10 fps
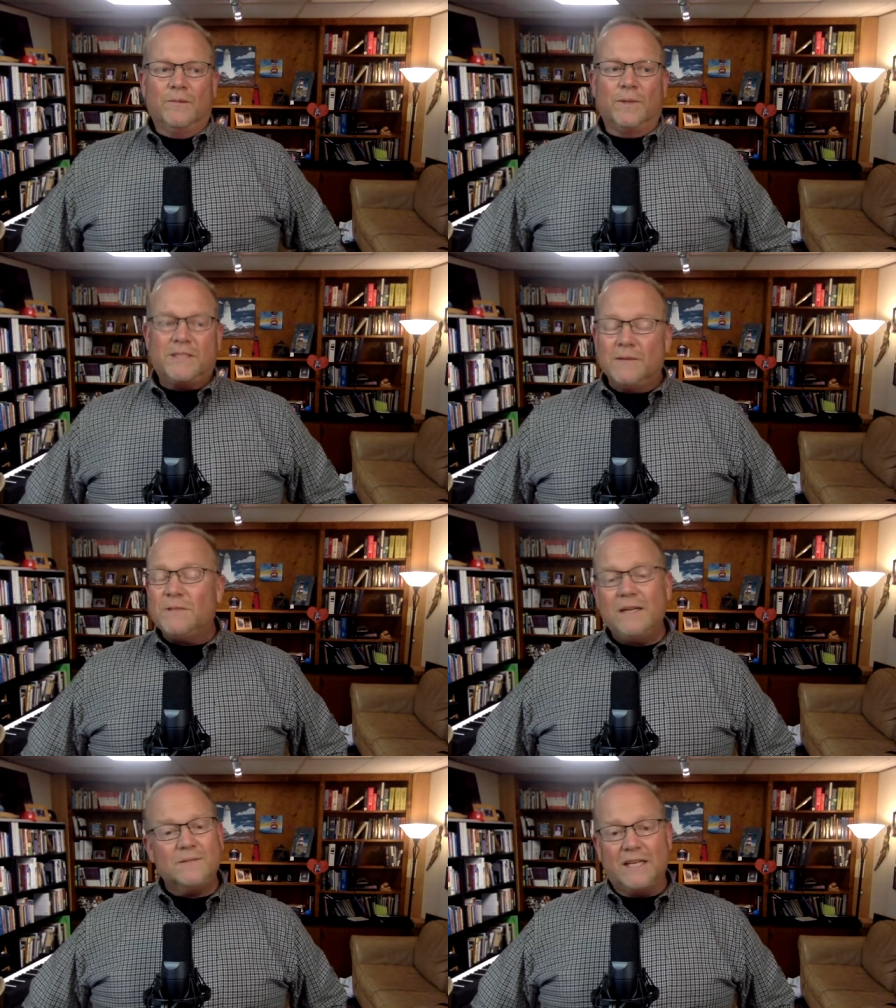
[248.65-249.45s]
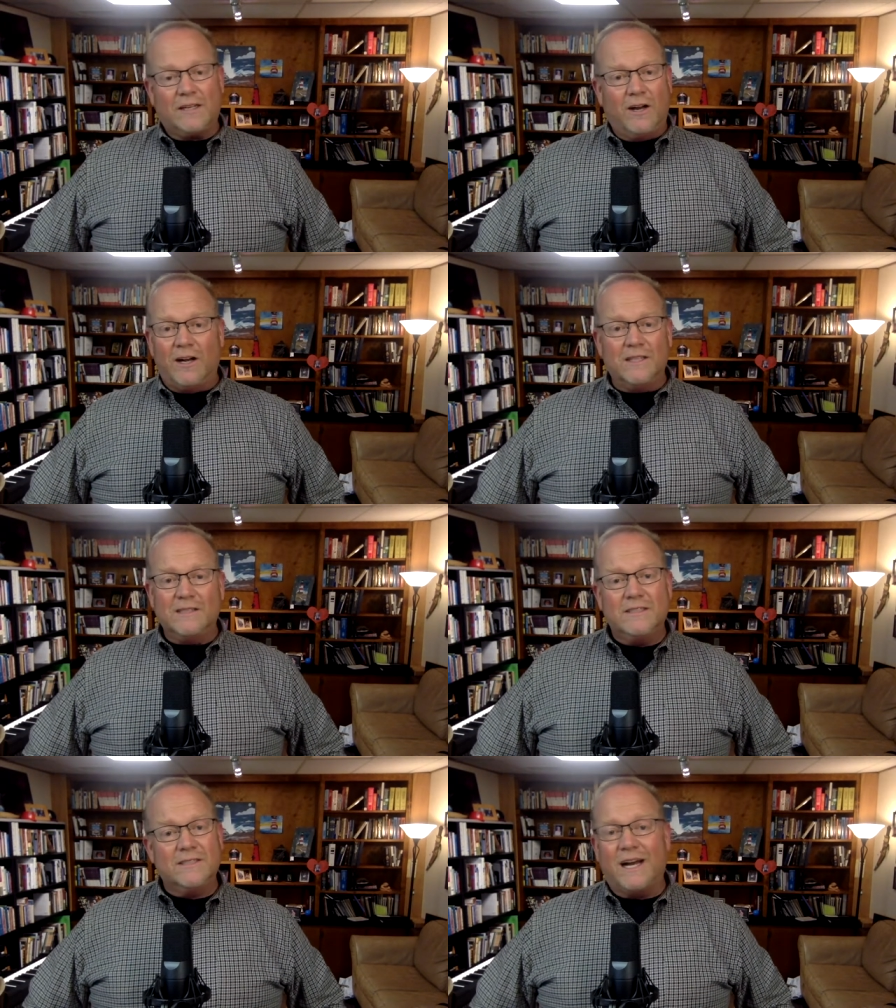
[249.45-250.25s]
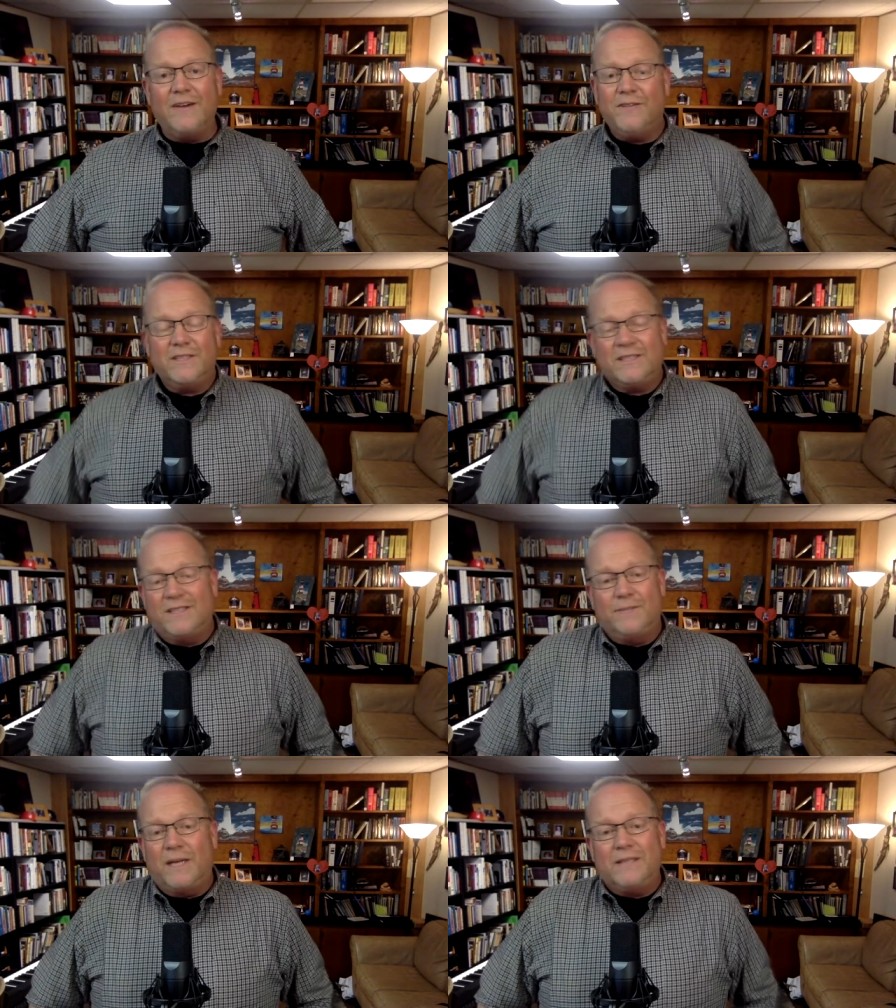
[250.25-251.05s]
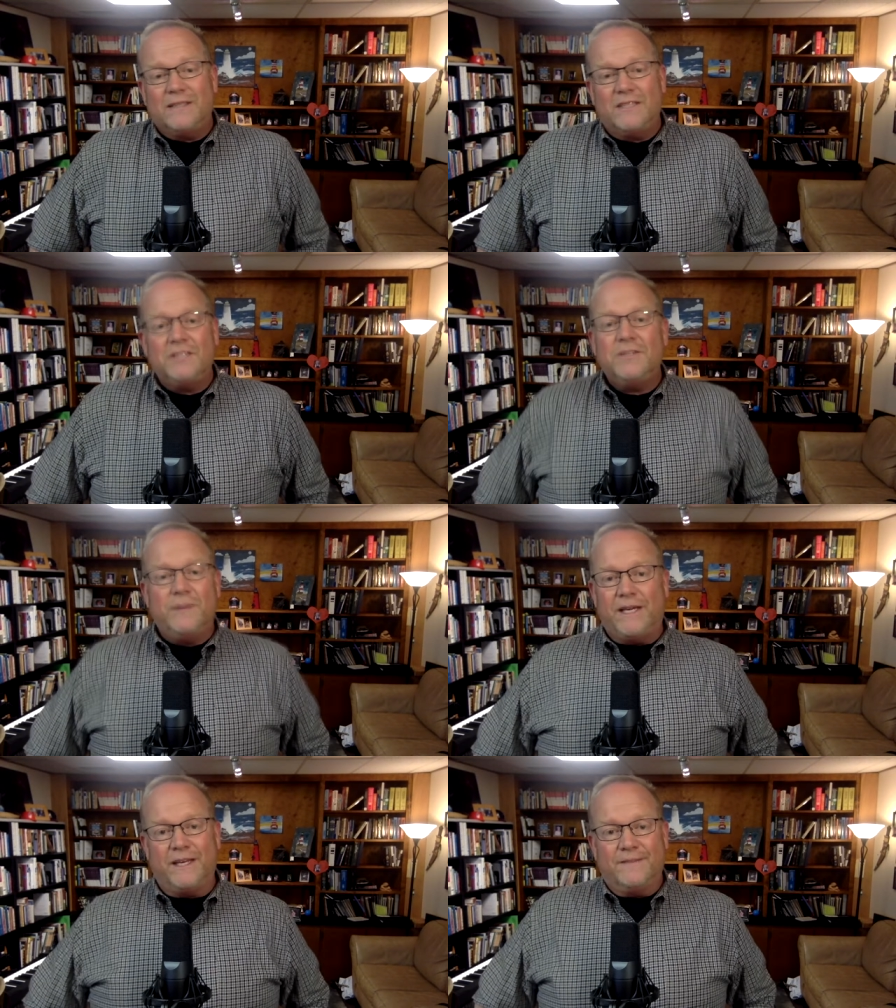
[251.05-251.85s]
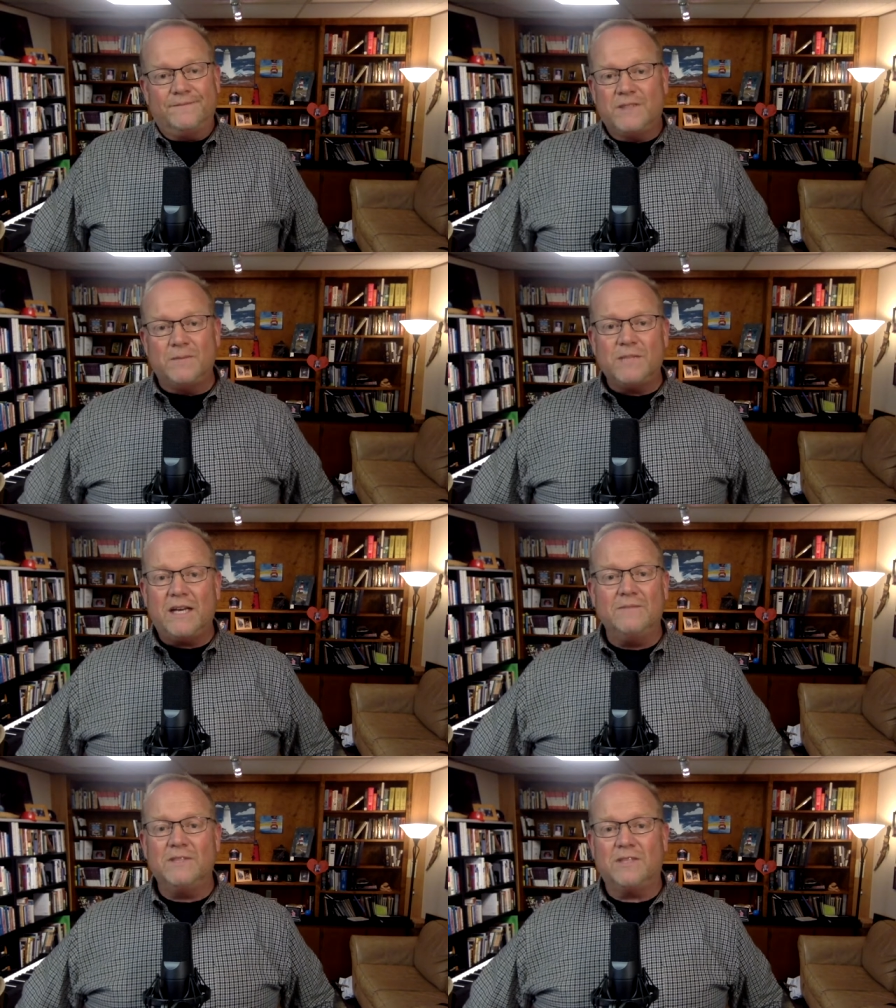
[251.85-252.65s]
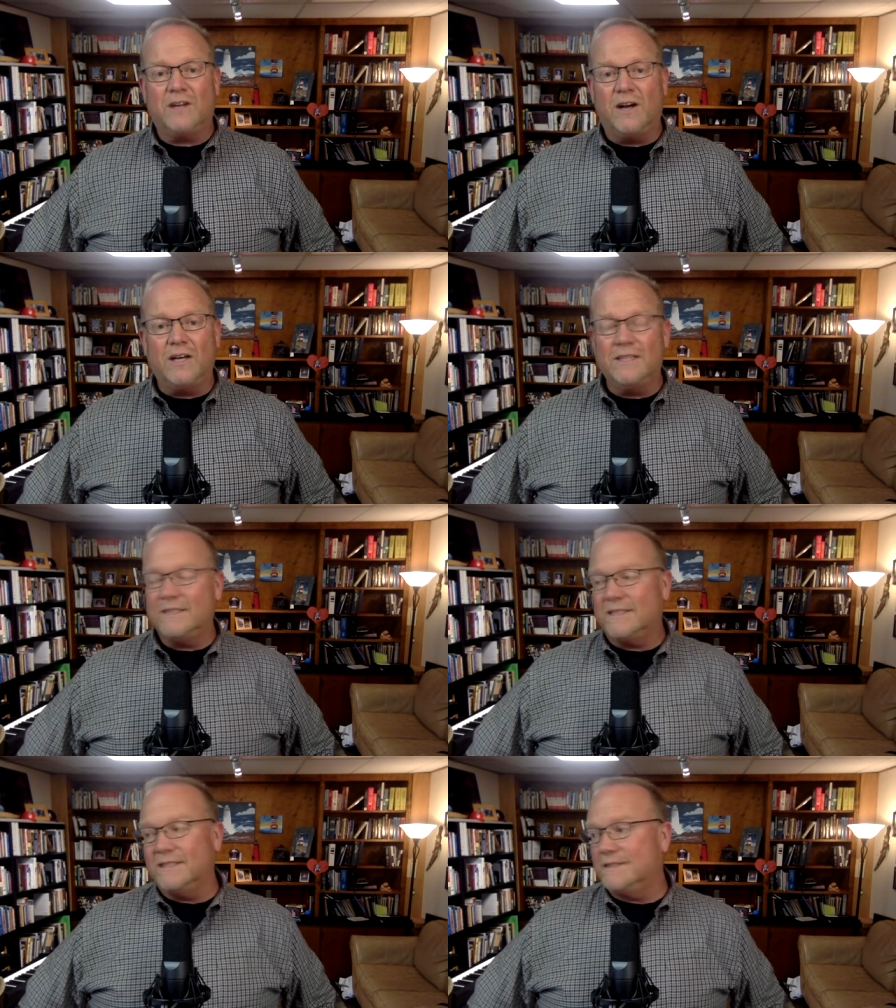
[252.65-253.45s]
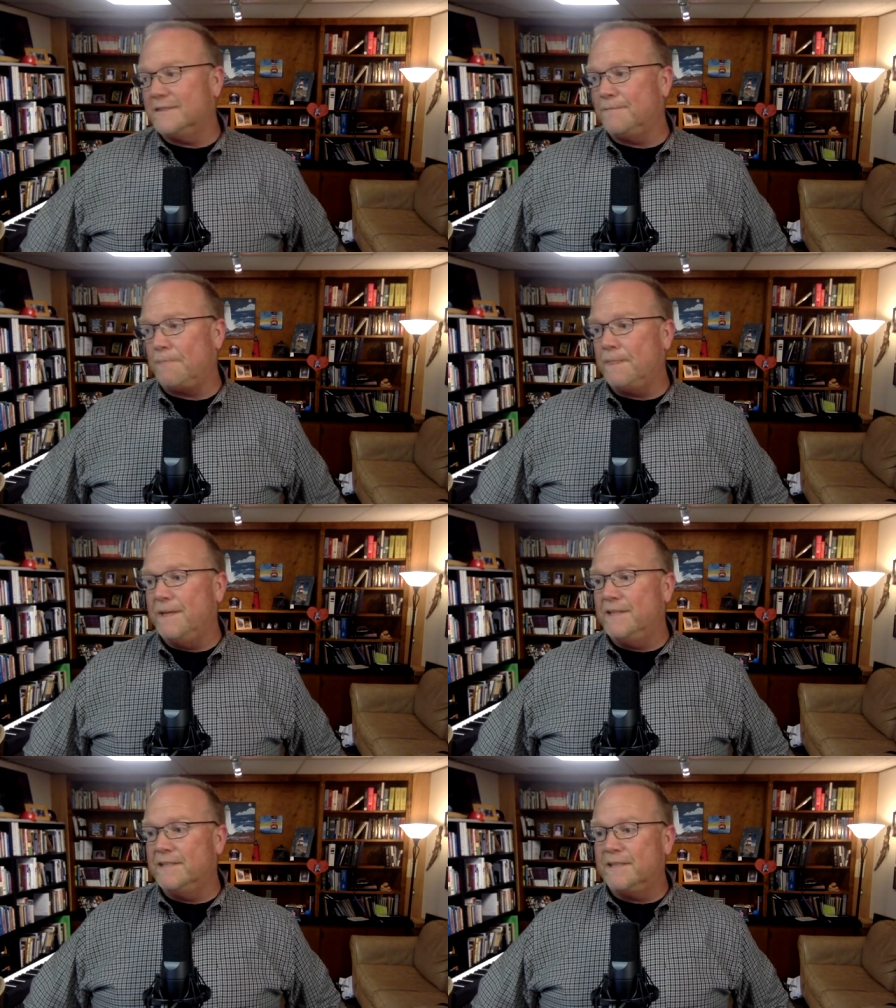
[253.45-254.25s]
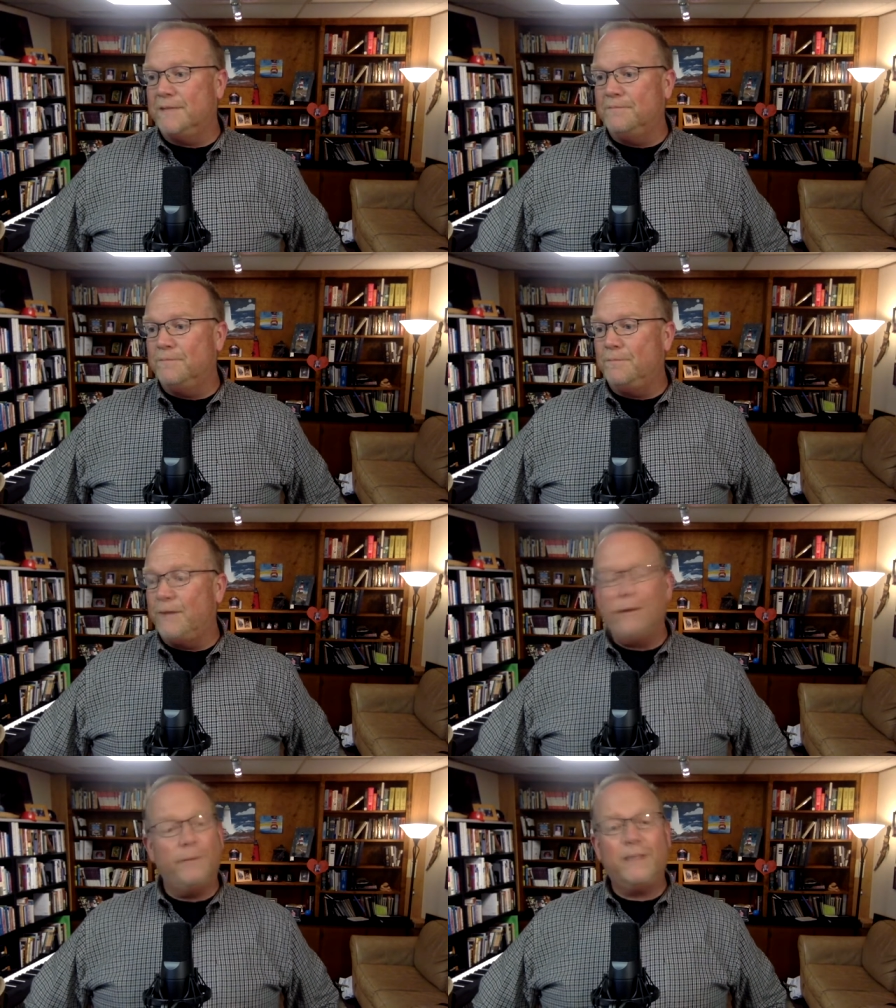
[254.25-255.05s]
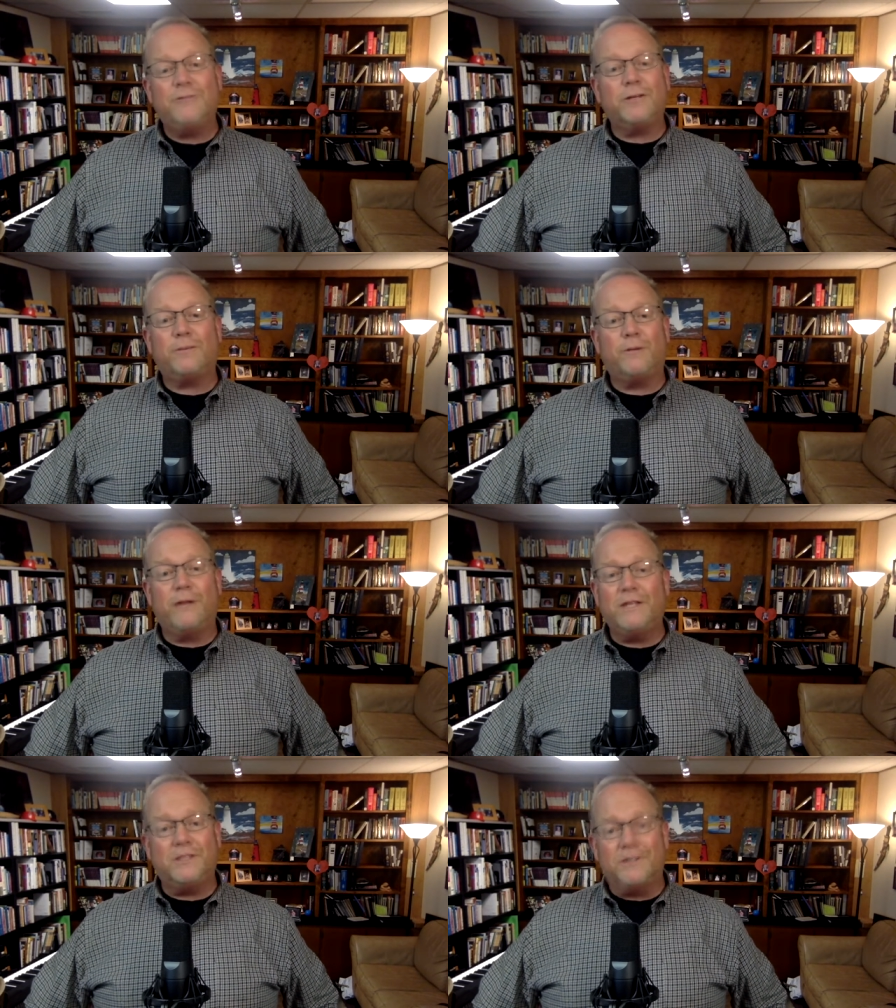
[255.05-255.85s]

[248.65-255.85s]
But sometimes that cause is obviously my decision making. Sometimes the cause is is um, barometric pressure.